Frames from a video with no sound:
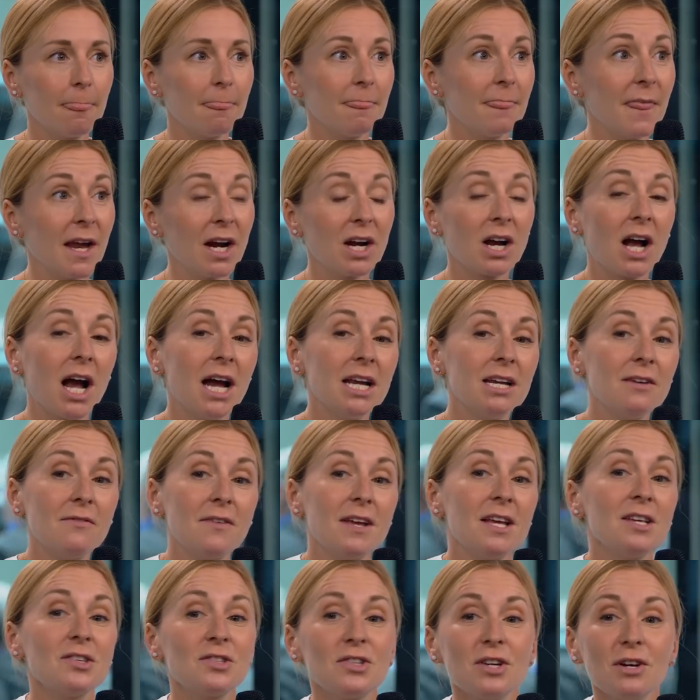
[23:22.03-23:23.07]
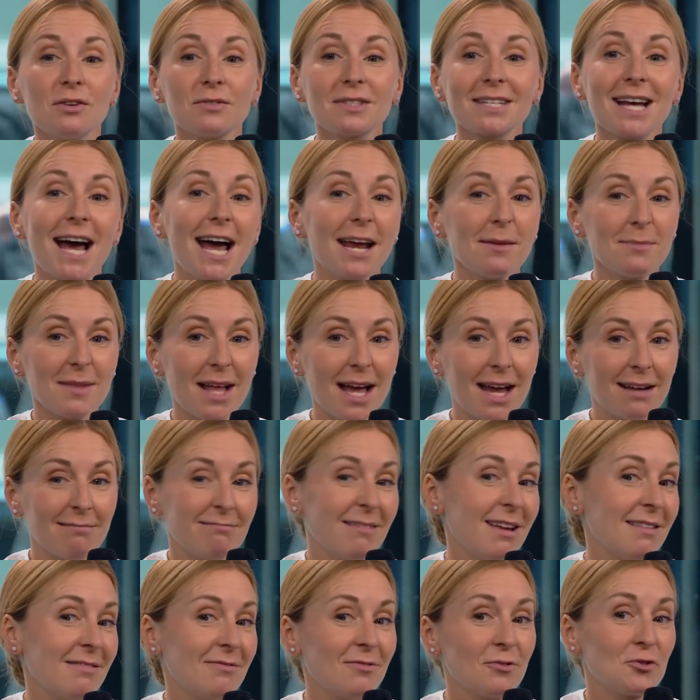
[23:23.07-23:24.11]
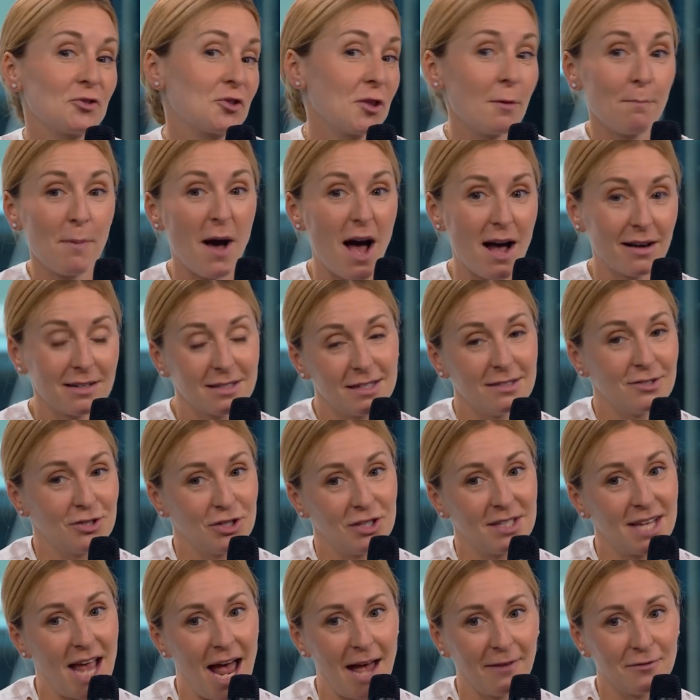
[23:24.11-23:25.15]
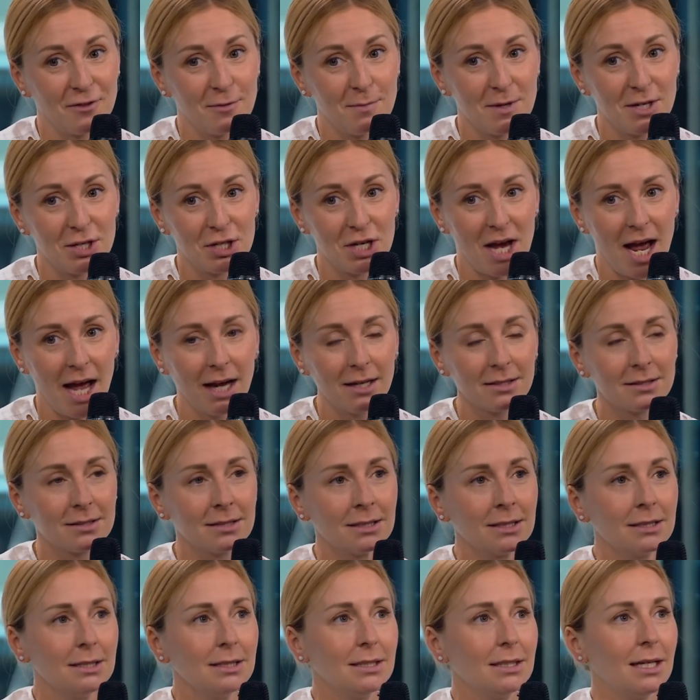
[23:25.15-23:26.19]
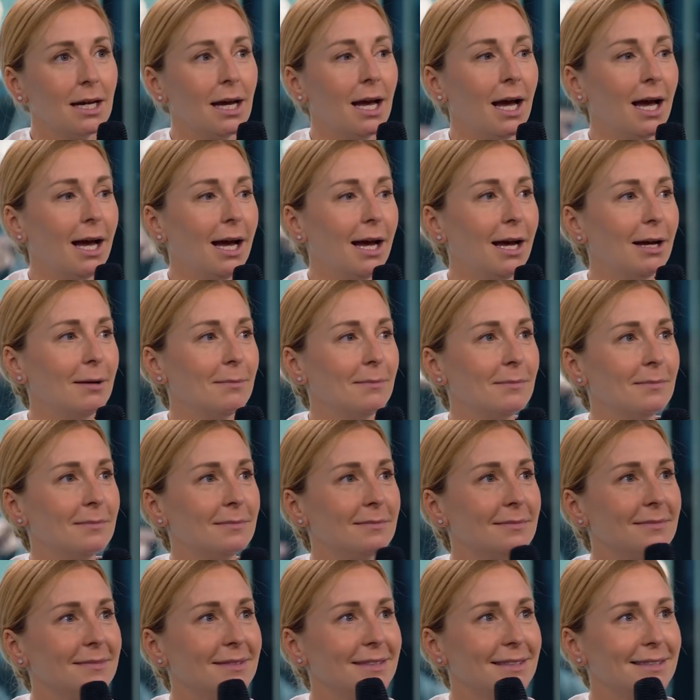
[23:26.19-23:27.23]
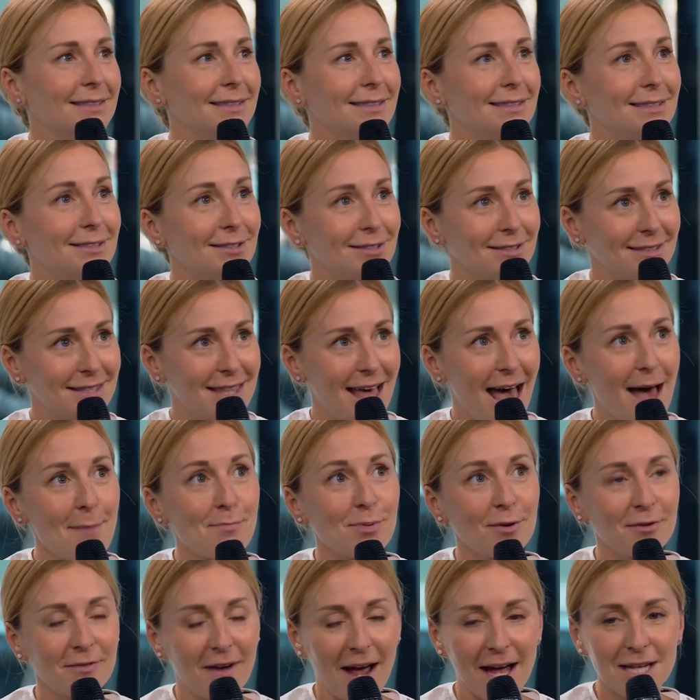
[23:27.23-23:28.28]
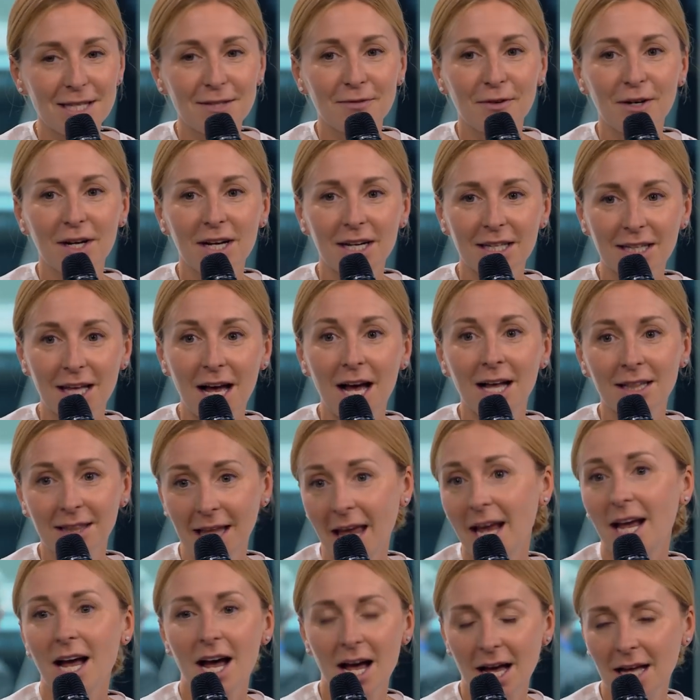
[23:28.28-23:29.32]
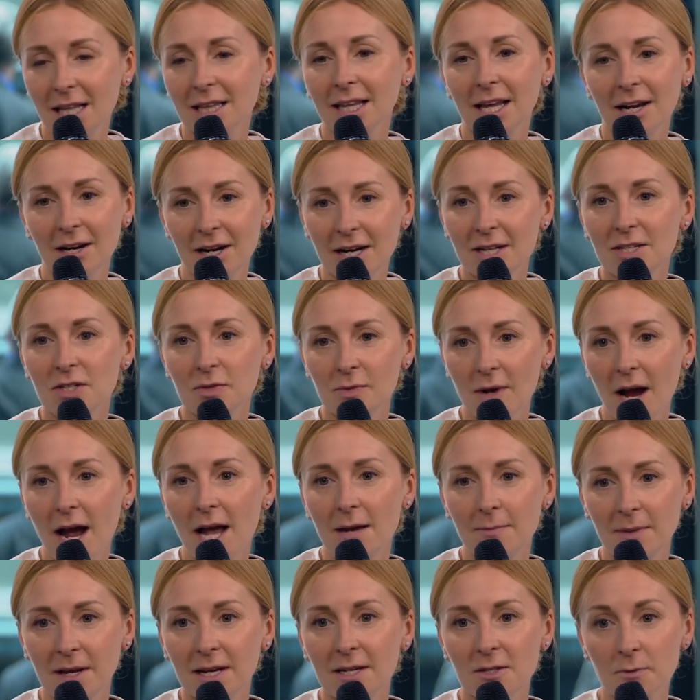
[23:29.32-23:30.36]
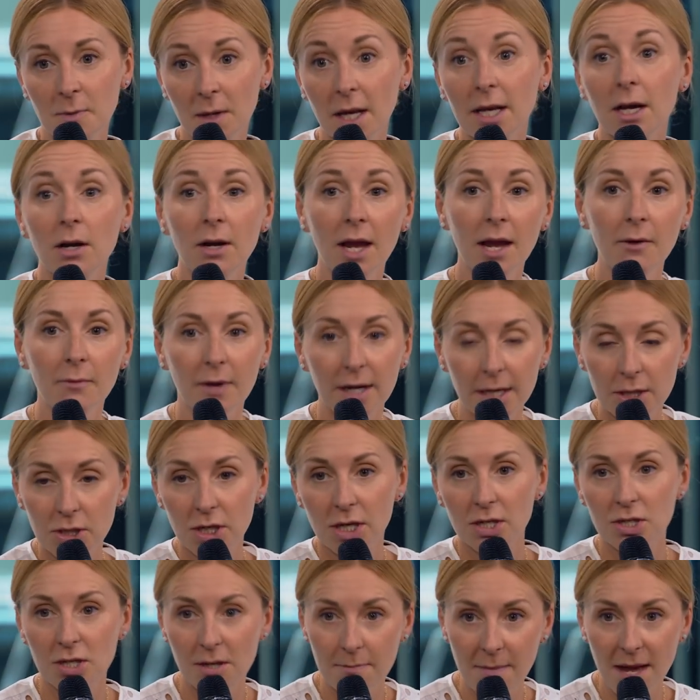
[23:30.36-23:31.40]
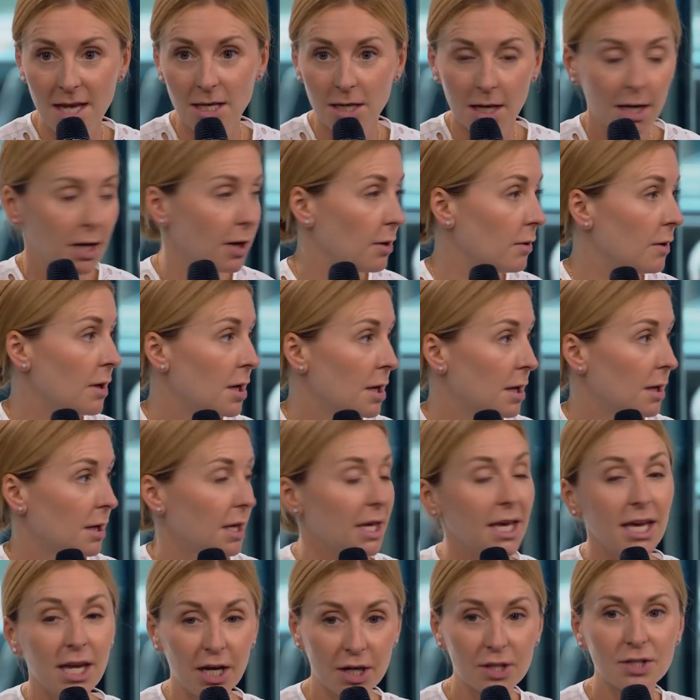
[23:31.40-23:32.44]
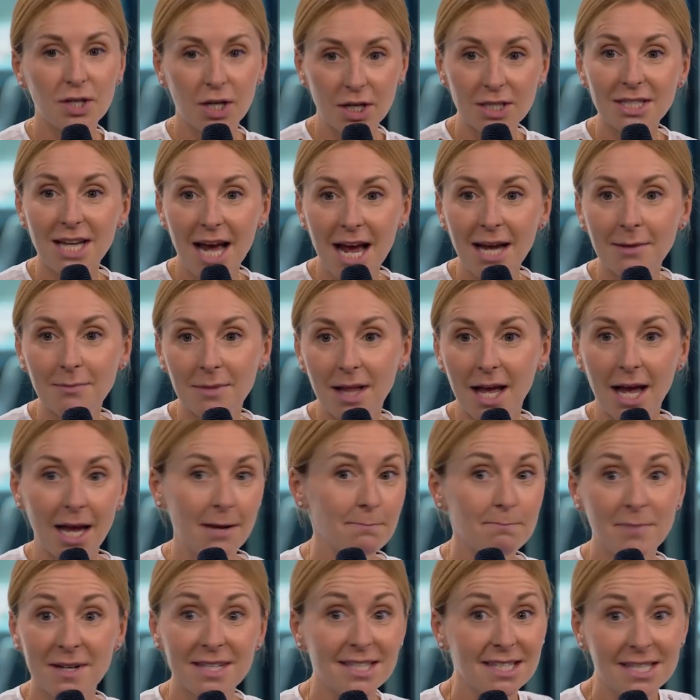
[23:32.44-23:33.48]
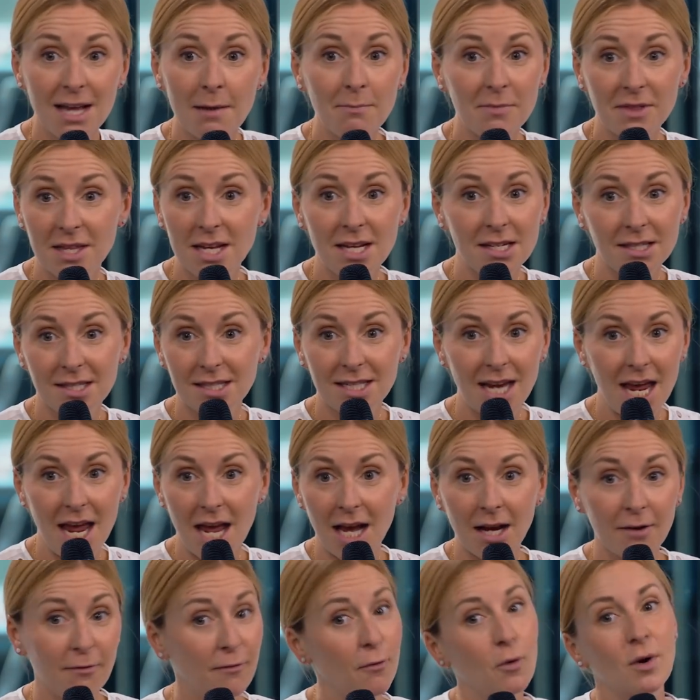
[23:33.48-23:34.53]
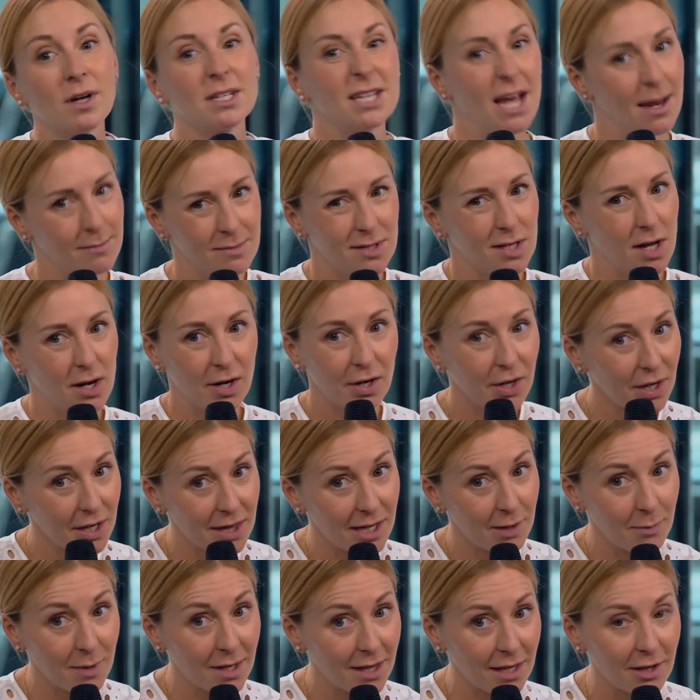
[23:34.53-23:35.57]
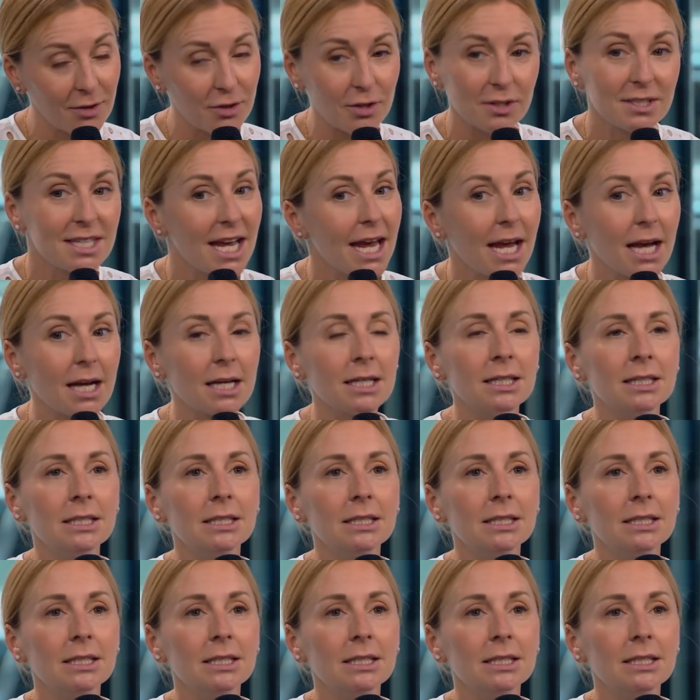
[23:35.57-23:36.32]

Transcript: there kind of is no timeline. The boxes just have to be checked. That provides for a hilarious ride because we're like, okay, we're gonna change the menu. Here's our timeline. But some things take 4 times longer than we think they'll take.